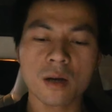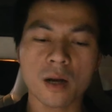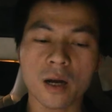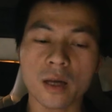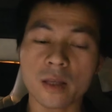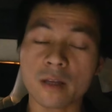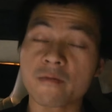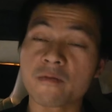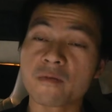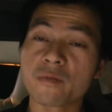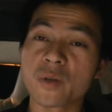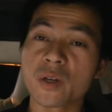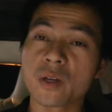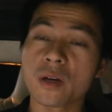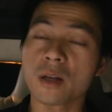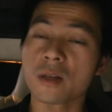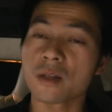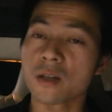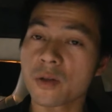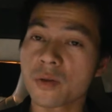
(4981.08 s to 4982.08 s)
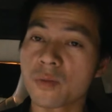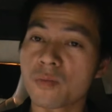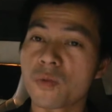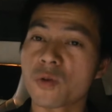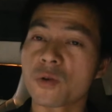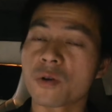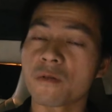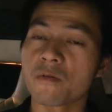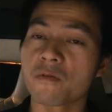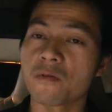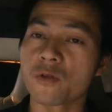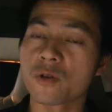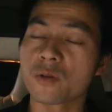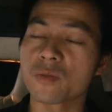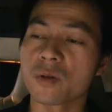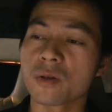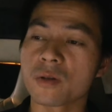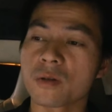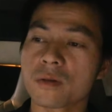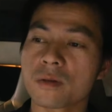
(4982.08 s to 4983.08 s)
and it will be a lot more
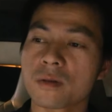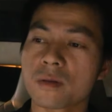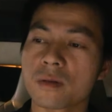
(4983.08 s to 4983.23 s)
affordable.